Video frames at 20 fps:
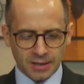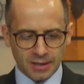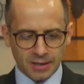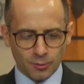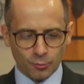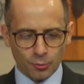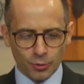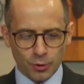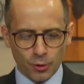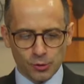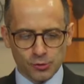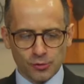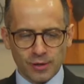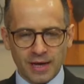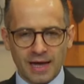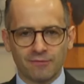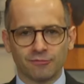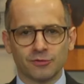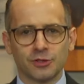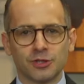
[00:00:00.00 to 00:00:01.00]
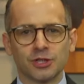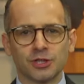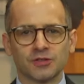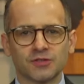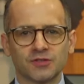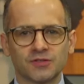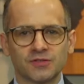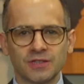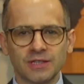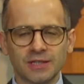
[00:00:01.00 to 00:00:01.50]
We also have
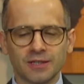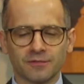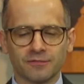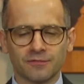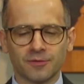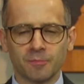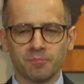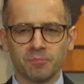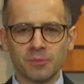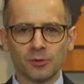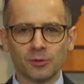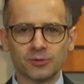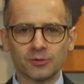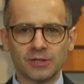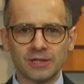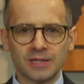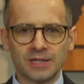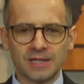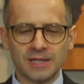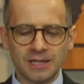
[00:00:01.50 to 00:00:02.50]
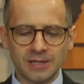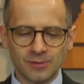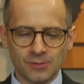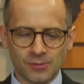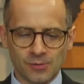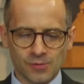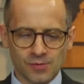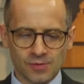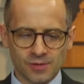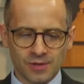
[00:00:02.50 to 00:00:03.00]
Justina from Milton
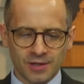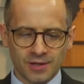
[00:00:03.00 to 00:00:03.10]
Keynes.